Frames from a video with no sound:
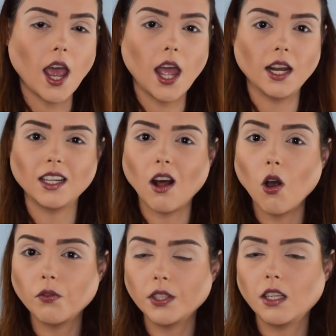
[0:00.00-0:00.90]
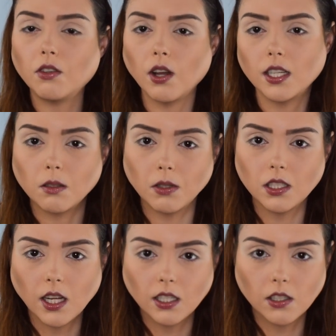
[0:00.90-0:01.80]
and hopefully give you guys some
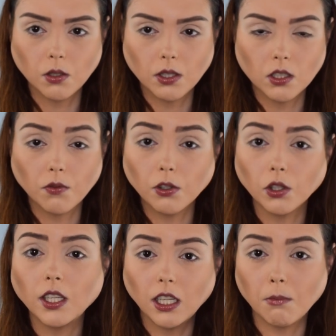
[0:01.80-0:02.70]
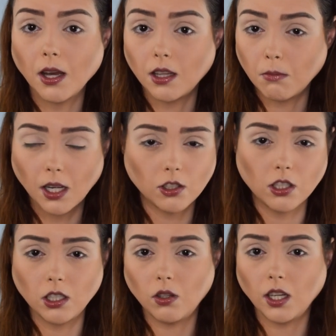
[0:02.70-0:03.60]
insight into it. So if you're looking to buy them next
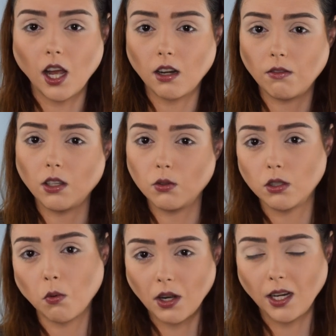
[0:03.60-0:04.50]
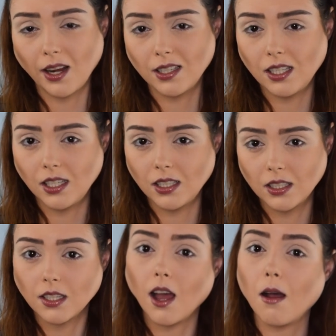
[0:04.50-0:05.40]
year, you can kind of use
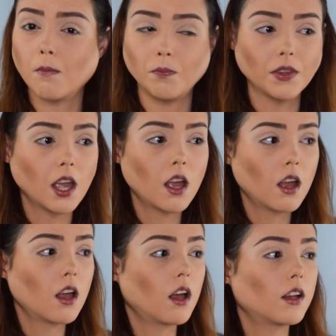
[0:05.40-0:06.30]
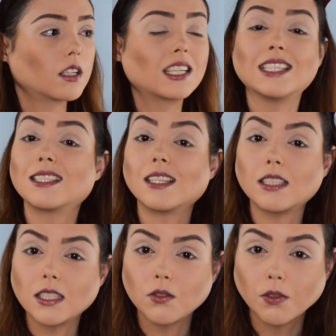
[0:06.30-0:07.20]
2019's um, um,
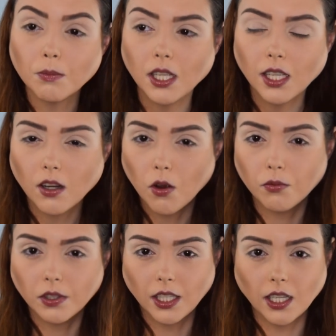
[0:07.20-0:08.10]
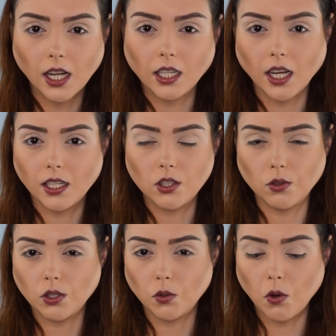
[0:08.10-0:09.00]
consensus from me and hopefully kind of guide
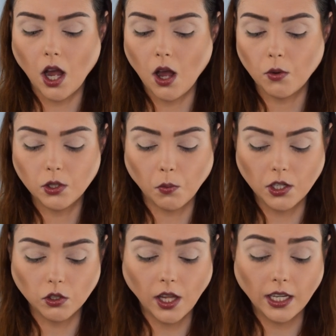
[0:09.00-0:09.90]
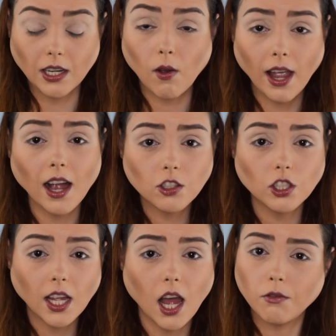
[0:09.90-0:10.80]
you to uh, to what you like. Now I
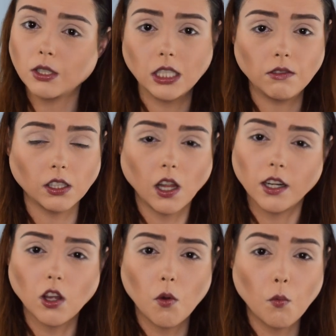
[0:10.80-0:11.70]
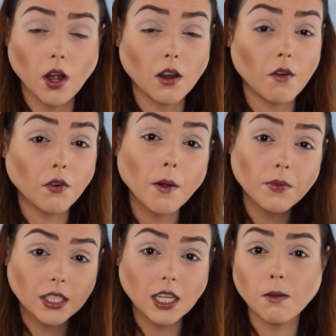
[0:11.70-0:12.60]
actually have received a Lancome one
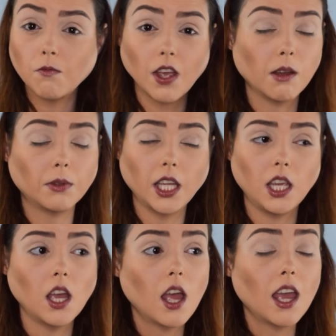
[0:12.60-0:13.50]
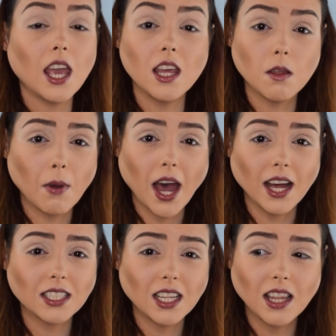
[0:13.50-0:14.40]
from the same family in the
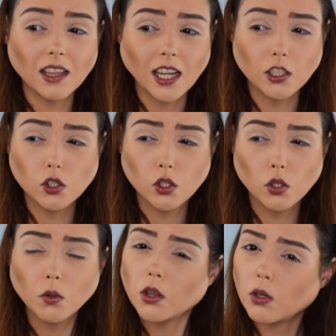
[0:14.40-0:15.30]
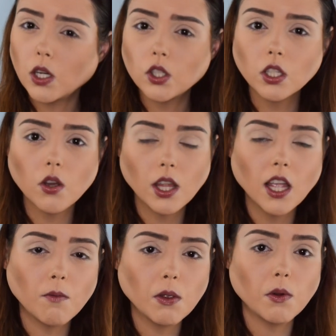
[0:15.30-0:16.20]
past. They think like two or three years ago they
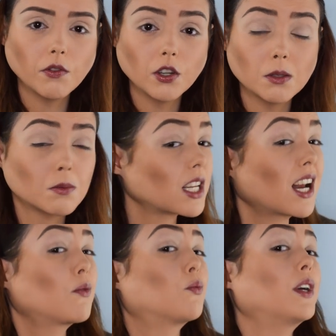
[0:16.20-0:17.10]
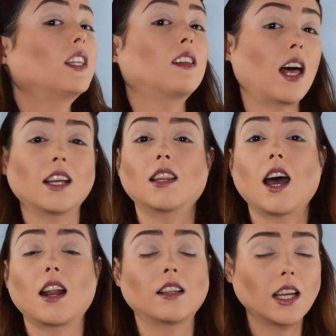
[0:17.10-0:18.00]
gave me one for Christmas and I really like
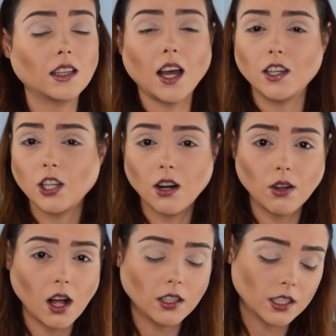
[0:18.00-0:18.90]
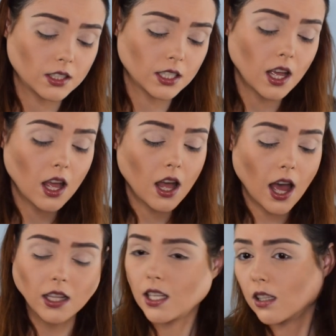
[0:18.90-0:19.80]
that. I like the eyeshadow colors.
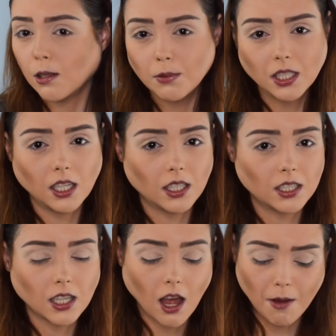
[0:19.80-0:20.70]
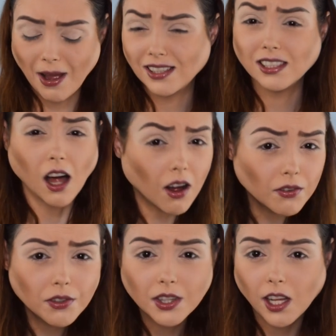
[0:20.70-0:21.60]
I like the lipsticks. Um, I
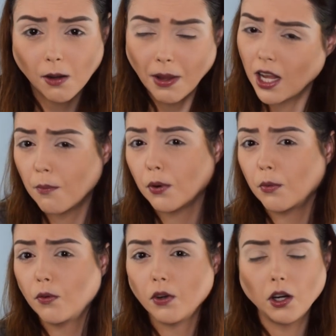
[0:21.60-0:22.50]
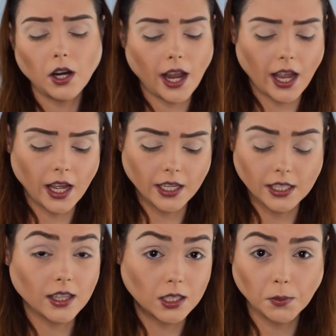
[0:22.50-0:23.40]
love their makeup remover
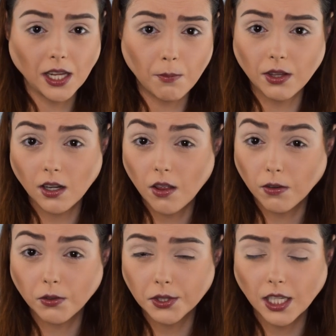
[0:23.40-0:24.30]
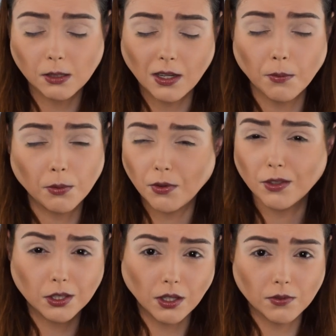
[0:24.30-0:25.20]
and this one came with another full-size makeup
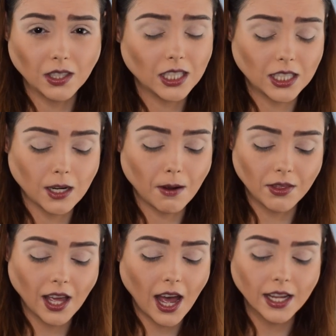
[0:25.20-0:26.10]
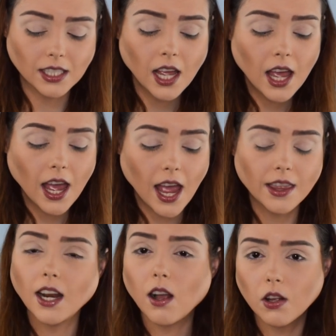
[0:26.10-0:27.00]
remover so I was very excited about that.
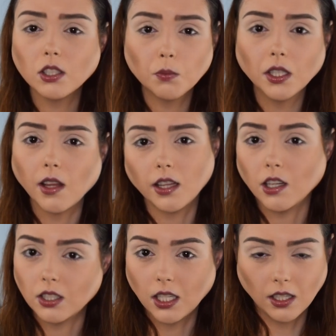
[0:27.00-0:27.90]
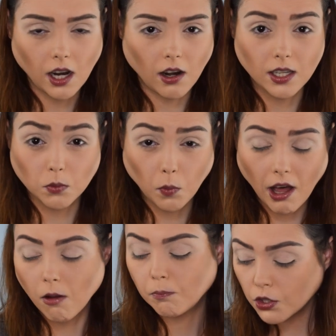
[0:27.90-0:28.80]
And then I also really like their skincare as
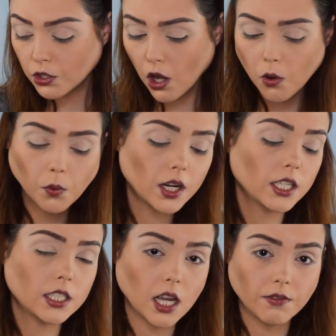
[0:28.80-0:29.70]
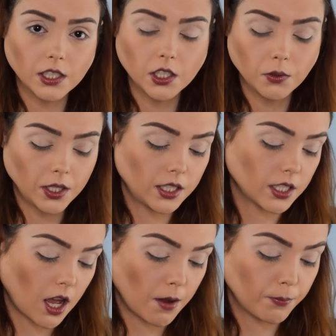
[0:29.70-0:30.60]
well. So we're going to dive into
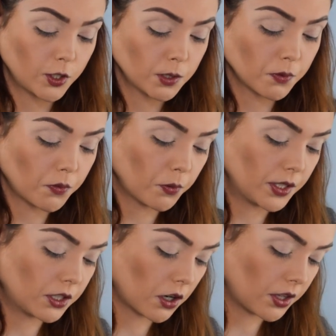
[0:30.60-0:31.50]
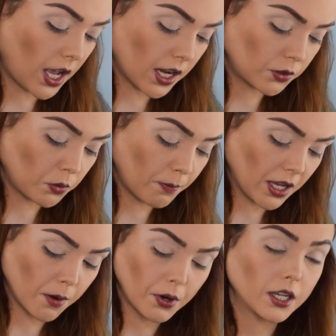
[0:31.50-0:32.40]
it. Um, just before we start the actual
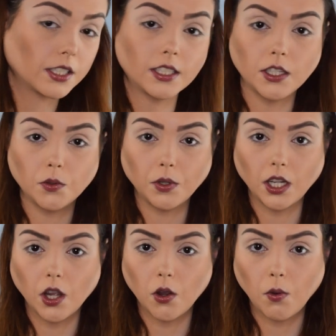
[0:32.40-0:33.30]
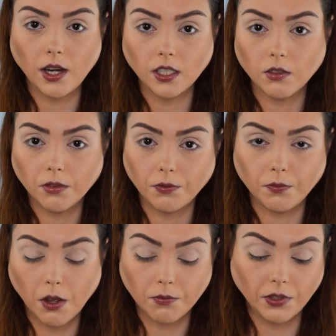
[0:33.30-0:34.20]
makeup process I do want to go, I did a,
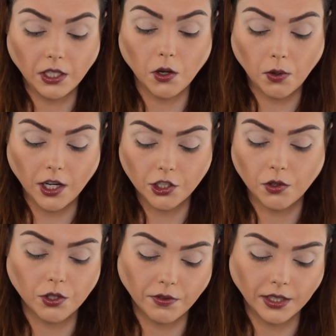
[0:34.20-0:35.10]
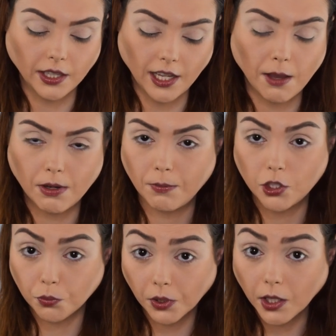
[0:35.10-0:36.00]
a video where I showed you everything that came in it but
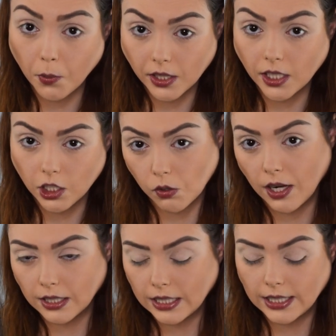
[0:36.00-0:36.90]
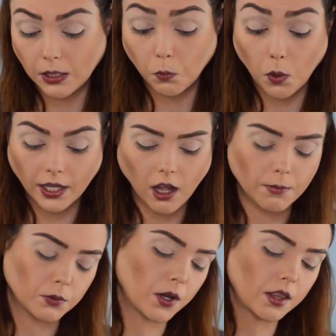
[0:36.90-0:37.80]
just really quickly quickly so you guys can see what it
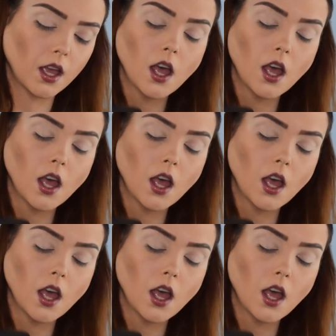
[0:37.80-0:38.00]
comes with.